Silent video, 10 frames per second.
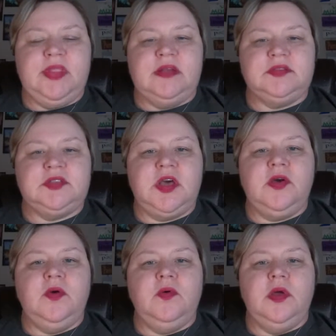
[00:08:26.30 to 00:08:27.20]

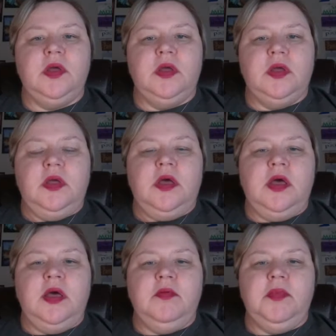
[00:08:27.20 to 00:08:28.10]
So
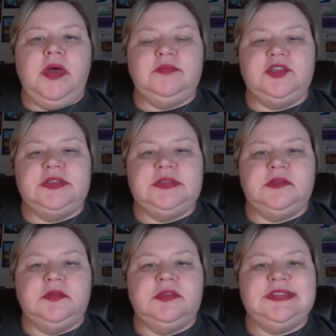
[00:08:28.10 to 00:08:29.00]
I'm
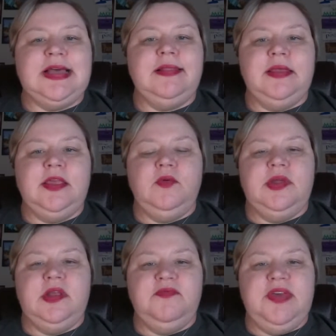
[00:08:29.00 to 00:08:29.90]
just telling you
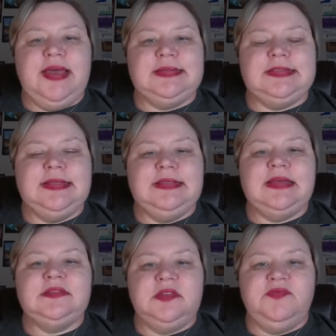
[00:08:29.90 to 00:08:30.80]
in advance that
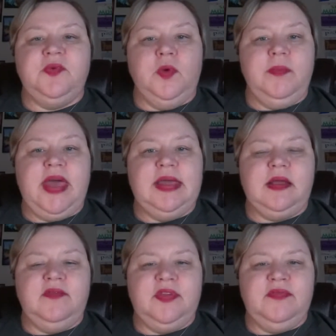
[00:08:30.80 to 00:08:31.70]
that's the format
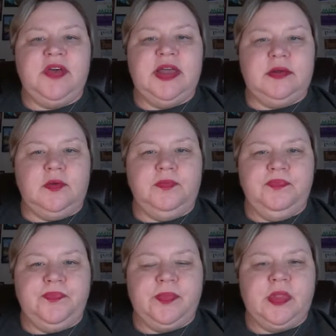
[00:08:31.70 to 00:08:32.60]
of the final.
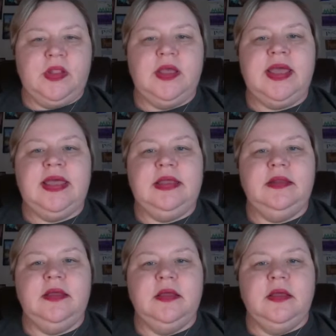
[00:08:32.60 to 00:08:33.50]

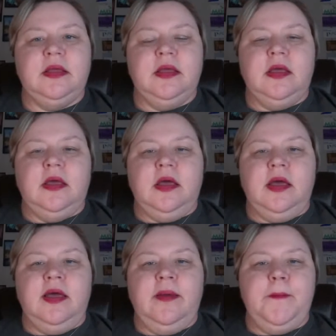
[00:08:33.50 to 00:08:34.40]
And
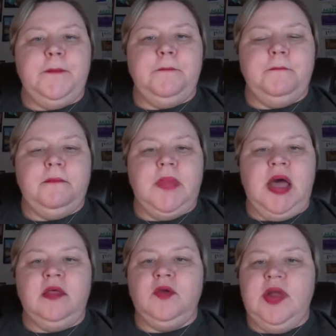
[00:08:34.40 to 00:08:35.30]

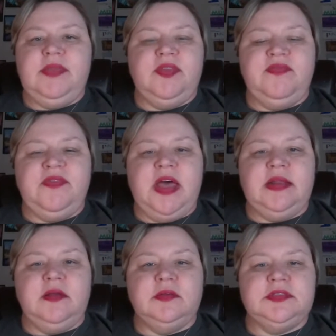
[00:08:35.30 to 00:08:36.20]
I'll grade the
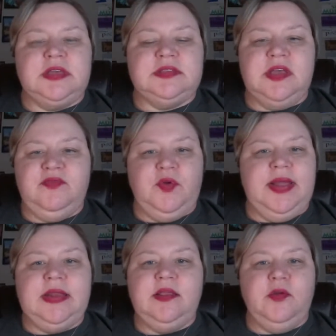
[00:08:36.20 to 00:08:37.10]
finals as I've
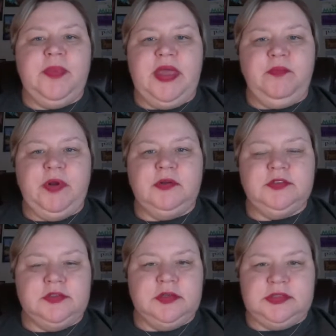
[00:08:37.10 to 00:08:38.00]
graded your
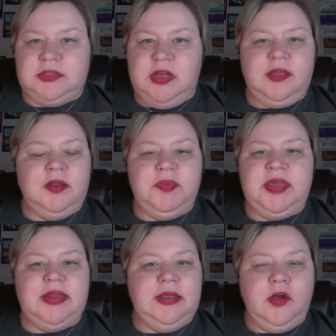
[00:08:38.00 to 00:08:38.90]
papers. It's not going to
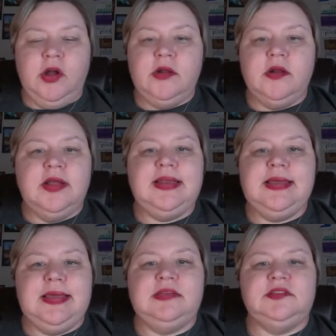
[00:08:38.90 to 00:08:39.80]
be any harder, any
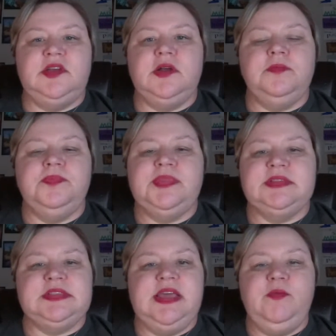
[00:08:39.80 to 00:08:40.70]
easier. The
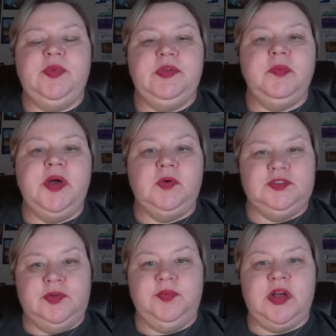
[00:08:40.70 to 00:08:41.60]
same with your
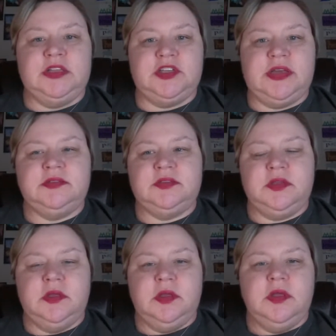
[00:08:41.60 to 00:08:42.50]
poetry projects.